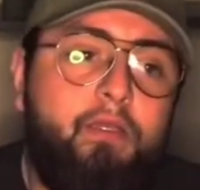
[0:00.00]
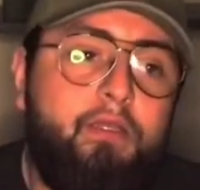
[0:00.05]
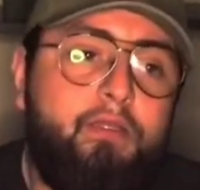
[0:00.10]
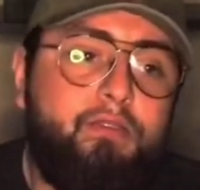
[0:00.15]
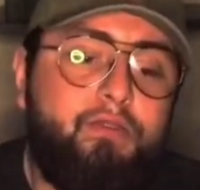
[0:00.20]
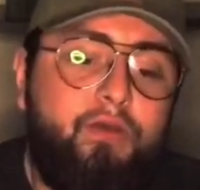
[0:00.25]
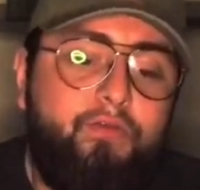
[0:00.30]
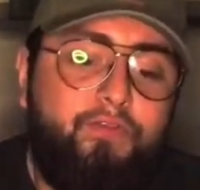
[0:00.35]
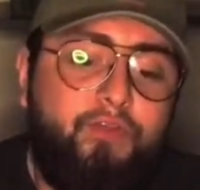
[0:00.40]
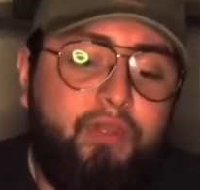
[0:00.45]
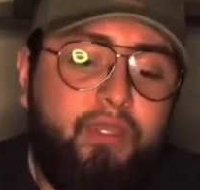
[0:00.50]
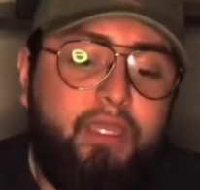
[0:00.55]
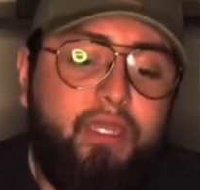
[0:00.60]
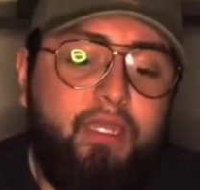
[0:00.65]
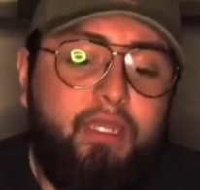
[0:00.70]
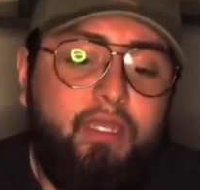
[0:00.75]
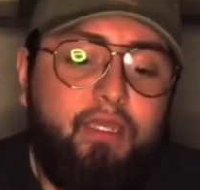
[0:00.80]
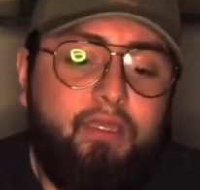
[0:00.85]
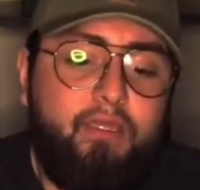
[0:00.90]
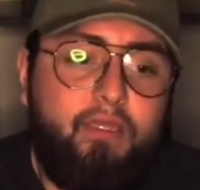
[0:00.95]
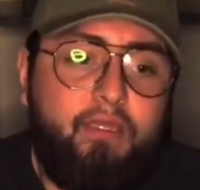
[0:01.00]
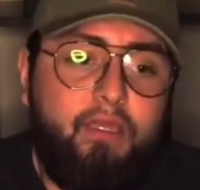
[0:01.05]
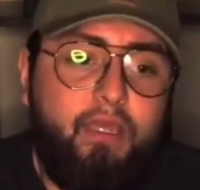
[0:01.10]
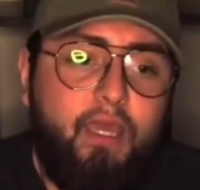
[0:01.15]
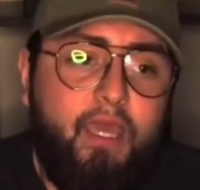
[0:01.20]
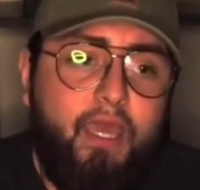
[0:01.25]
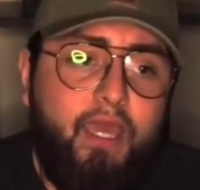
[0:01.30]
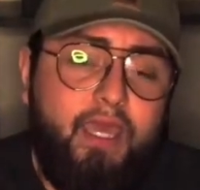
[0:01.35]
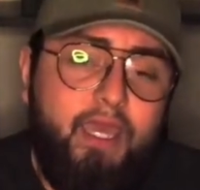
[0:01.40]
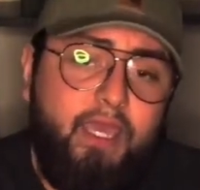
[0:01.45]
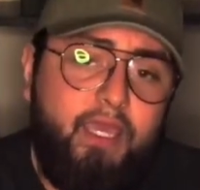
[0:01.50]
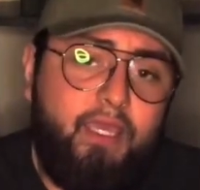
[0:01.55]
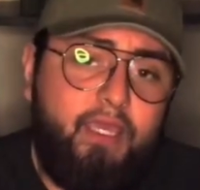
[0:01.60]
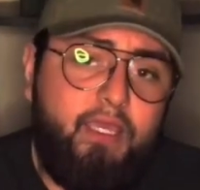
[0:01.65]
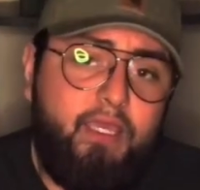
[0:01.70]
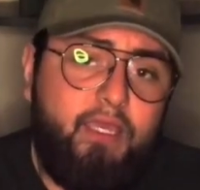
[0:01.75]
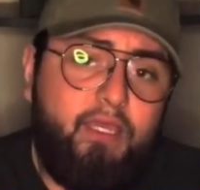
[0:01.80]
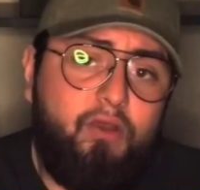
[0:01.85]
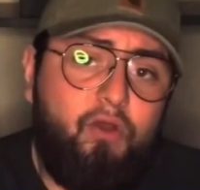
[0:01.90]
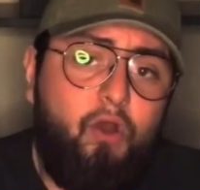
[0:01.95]
So if you're getting a
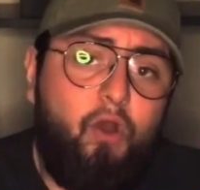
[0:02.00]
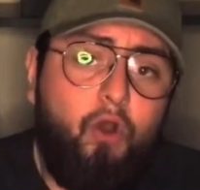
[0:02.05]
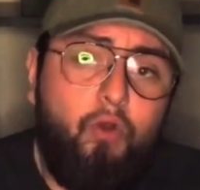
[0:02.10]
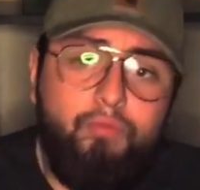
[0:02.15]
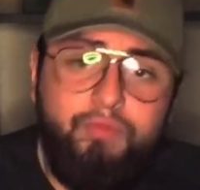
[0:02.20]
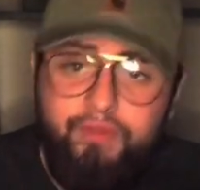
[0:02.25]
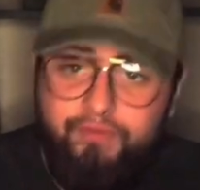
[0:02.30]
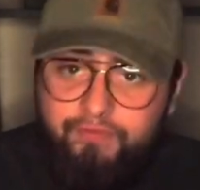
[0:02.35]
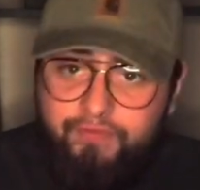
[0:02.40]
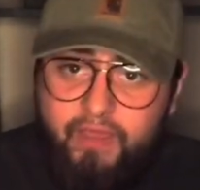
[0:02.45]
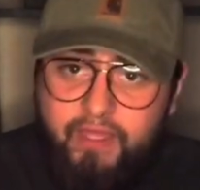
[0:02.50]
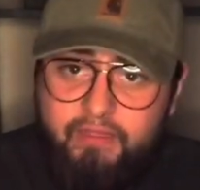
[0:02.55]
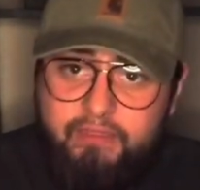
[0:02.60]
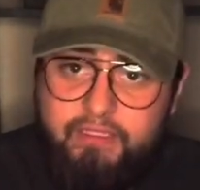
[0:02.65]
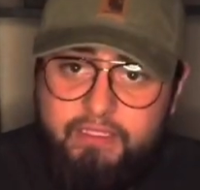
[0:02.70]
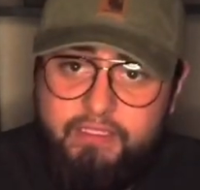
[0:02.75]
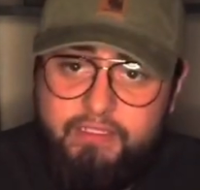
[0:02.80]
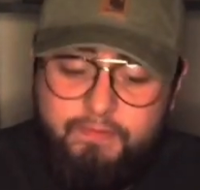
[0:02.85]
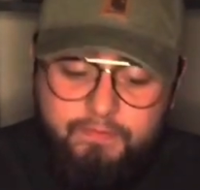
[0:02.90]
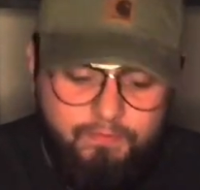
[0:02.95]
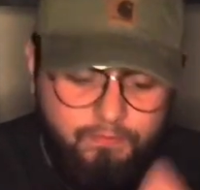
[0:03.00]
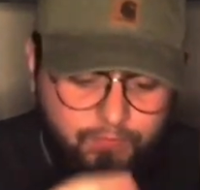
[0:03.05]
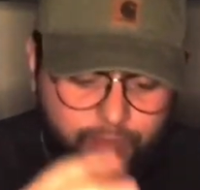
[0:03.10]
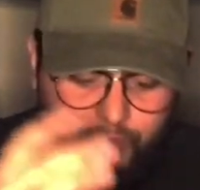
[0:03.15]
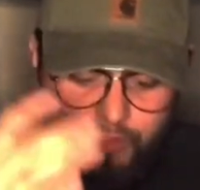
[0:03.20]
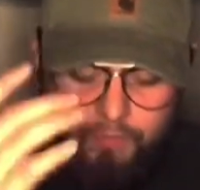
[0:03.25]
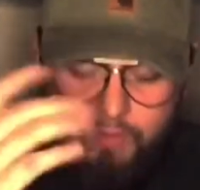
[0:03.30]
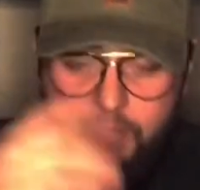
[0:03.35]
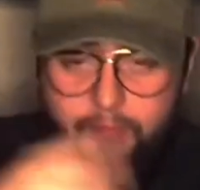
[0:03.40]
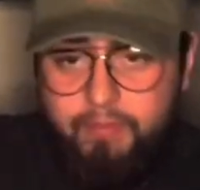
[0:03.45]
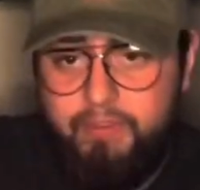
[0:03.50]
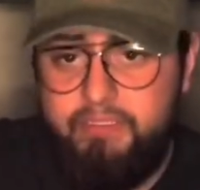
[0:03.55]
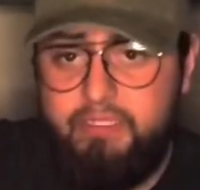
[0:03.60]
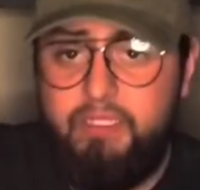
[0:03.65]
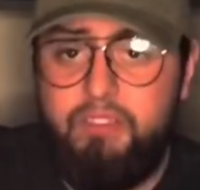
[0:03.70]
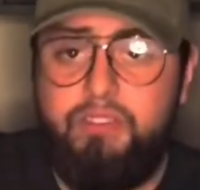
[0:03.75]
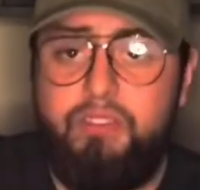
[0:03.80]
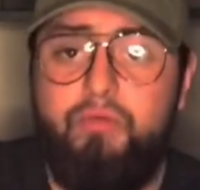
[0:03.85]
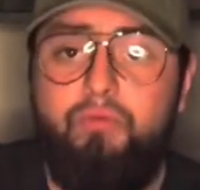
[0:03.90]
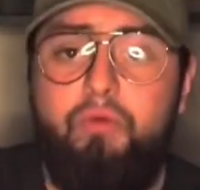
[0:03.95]
home defense, you might
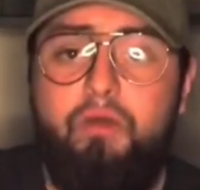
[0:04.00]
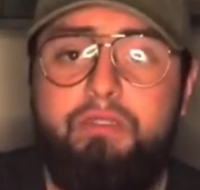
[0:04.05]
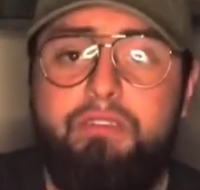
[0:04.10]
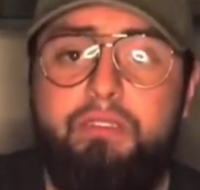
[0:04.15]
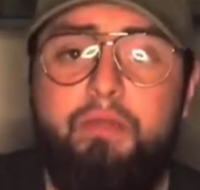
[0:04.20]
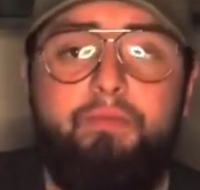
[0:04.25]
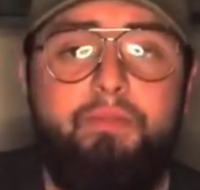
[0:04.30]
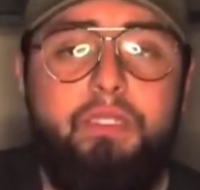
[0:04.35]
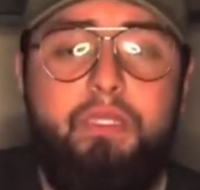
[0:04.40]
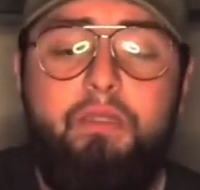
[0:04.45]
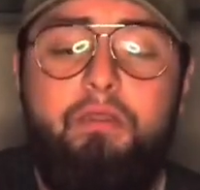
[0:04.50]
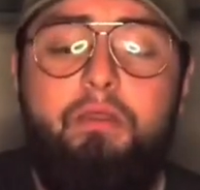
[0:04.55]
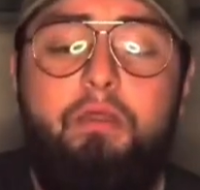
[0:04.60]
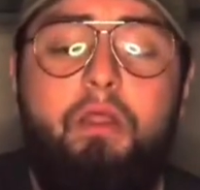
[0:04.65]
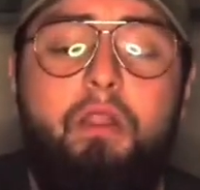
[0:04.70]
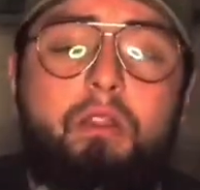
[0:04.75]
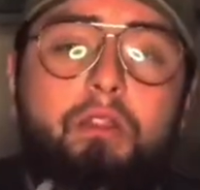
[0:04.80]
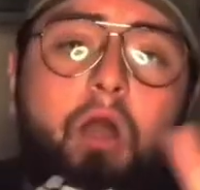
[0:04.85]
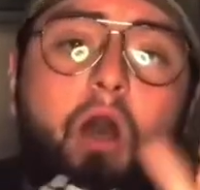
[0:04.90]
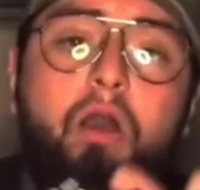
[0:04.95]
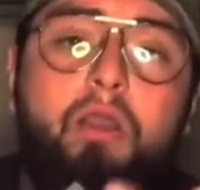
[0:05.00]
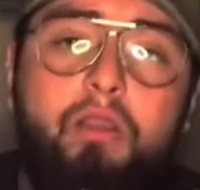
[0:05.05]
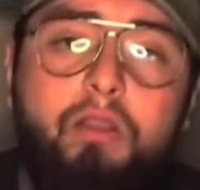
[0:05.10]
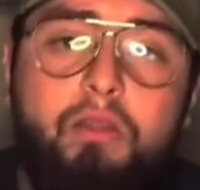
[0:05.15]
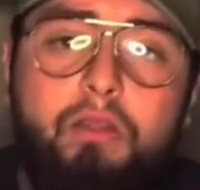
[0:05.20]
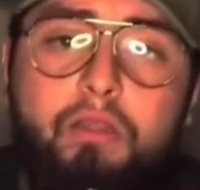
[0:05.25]
potentially want something longer.